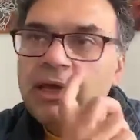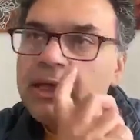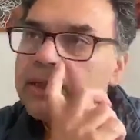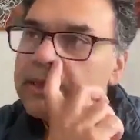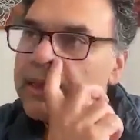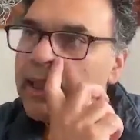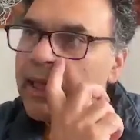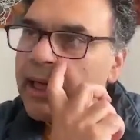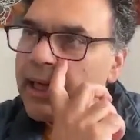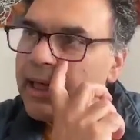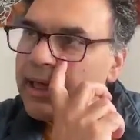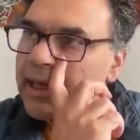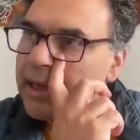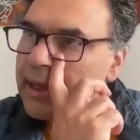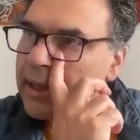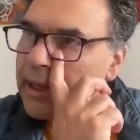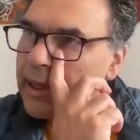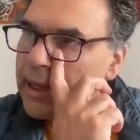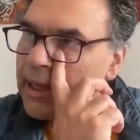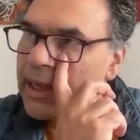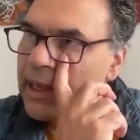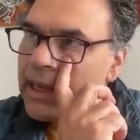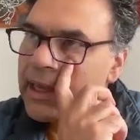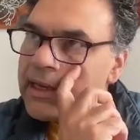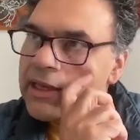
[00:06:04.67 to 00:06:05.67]
that
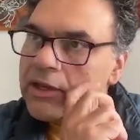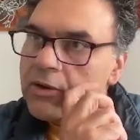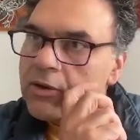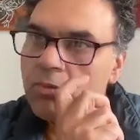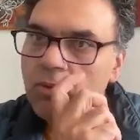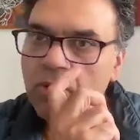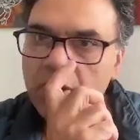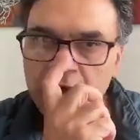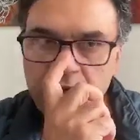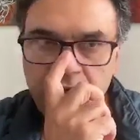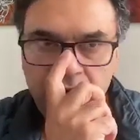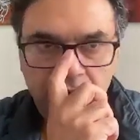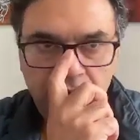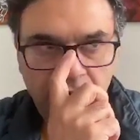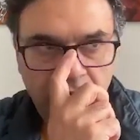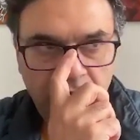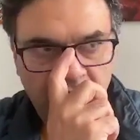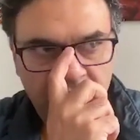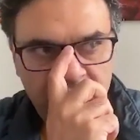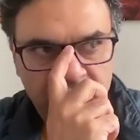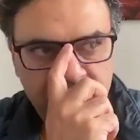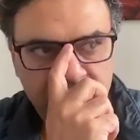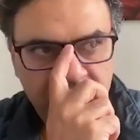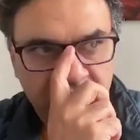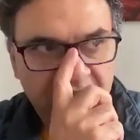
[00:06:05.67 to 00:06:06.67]
anyone who
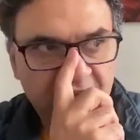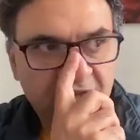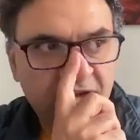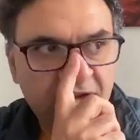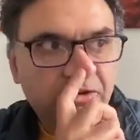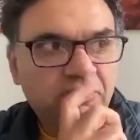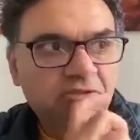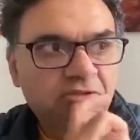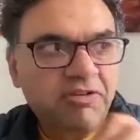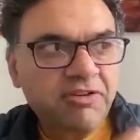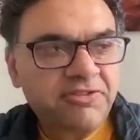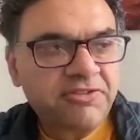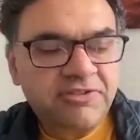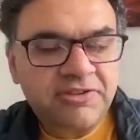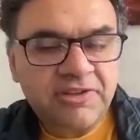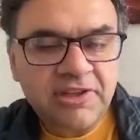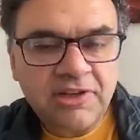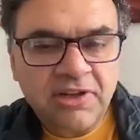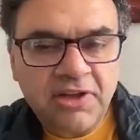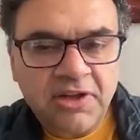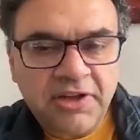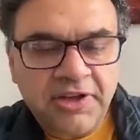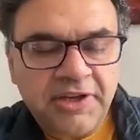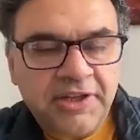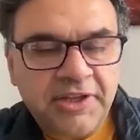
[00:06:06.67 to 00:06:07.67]
has a
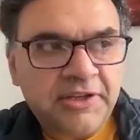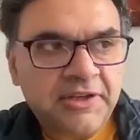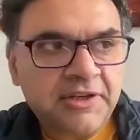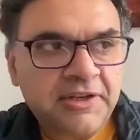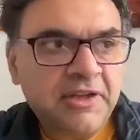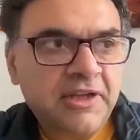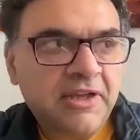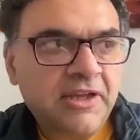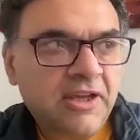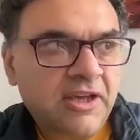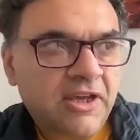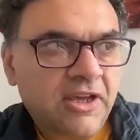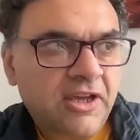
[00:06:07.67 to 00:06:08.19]
crystalline,